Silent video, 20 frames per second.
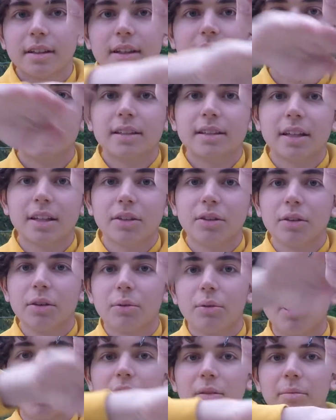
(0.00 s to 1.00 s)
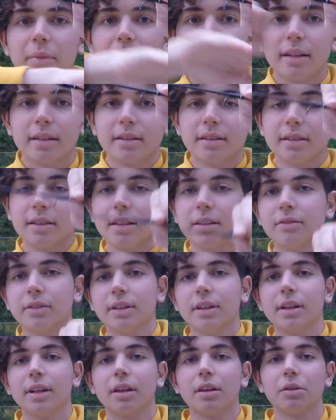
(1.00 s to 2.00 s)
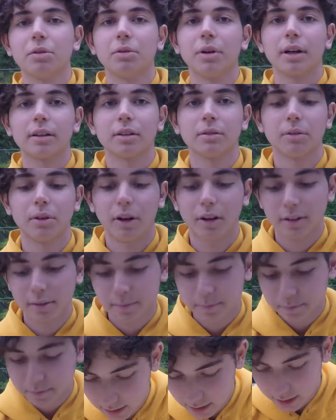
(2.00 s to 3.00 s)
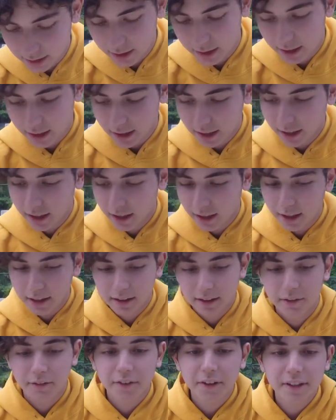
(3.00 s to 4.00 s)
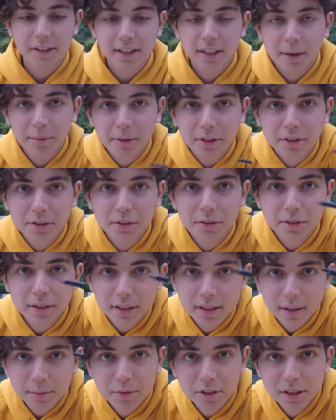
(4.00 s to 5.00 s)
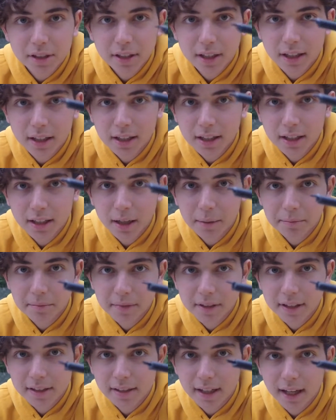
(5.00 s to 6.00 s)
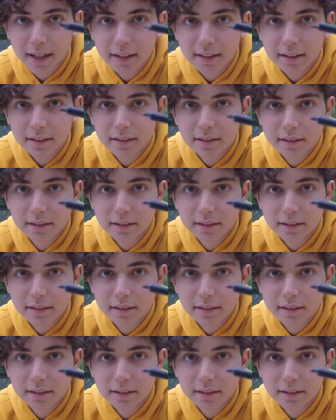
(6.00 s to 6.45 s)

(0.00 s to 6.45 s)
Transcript: continue the rod bend evenly throughout the rod. The first thing I'm going to do is I'm just going to clean up this end.